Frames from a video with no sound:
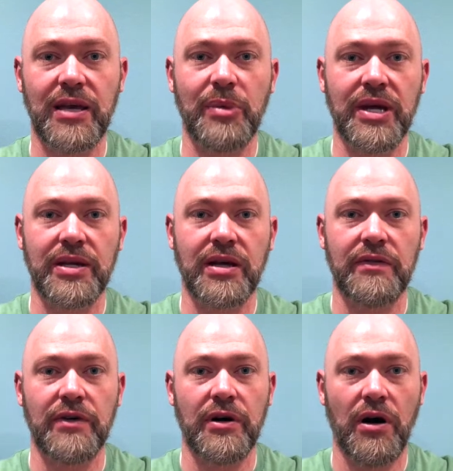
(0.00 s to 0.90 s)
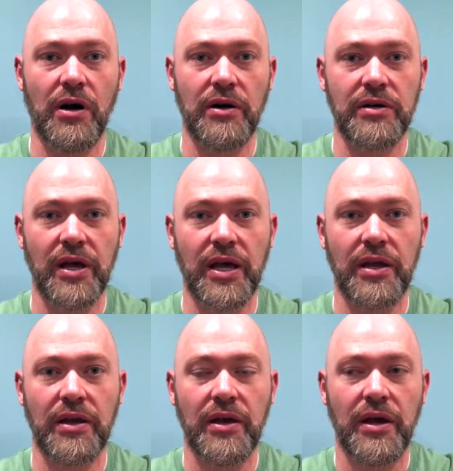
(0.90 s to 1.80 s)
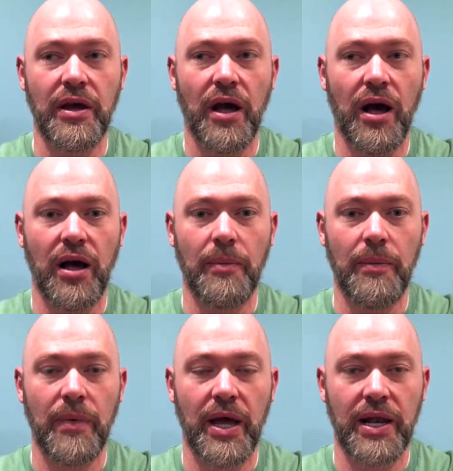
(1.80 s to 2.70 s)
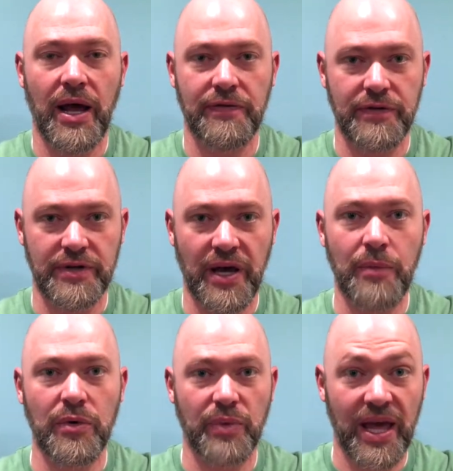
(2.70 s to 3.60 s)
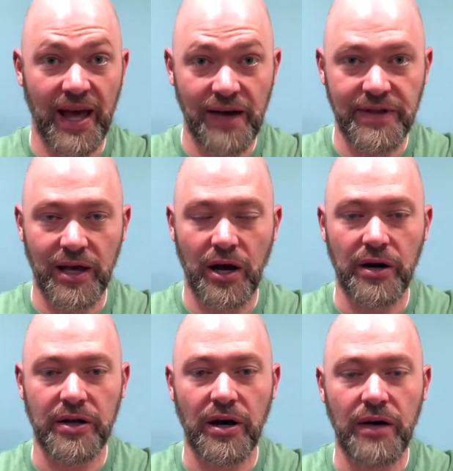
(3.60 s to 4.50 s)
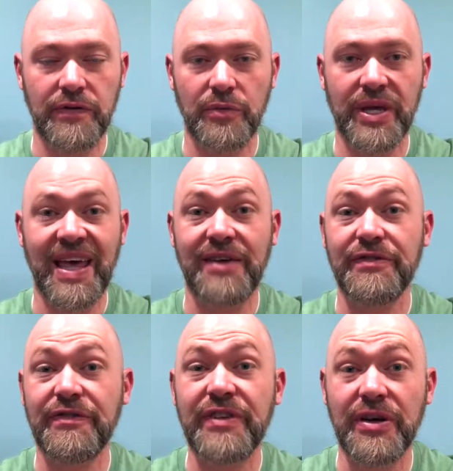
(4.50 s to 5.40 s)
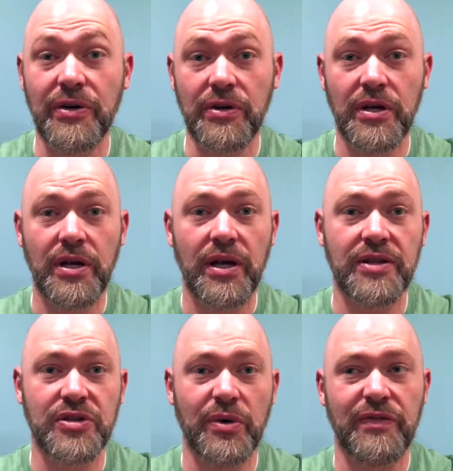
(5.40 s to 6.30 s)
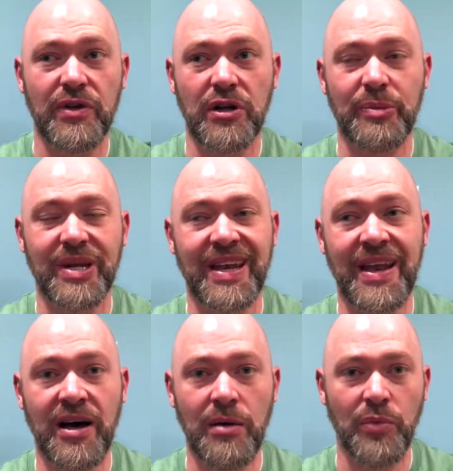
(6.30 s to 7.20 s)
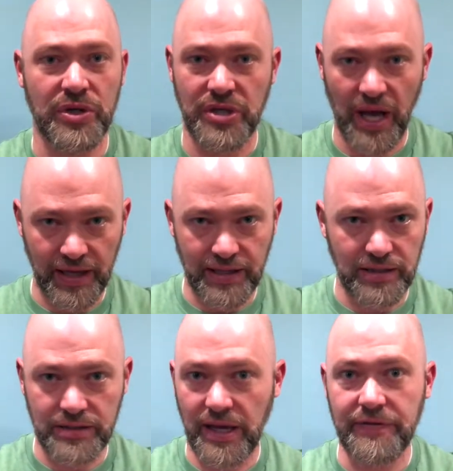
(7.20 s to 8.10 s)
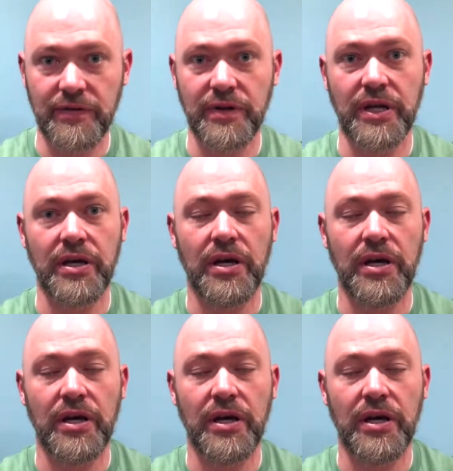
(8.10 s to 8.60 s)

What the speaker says: begin to cover our heart. And after a time, when we have that heart covered, we can't feel. And so we feel a little bit numb, which I can definitely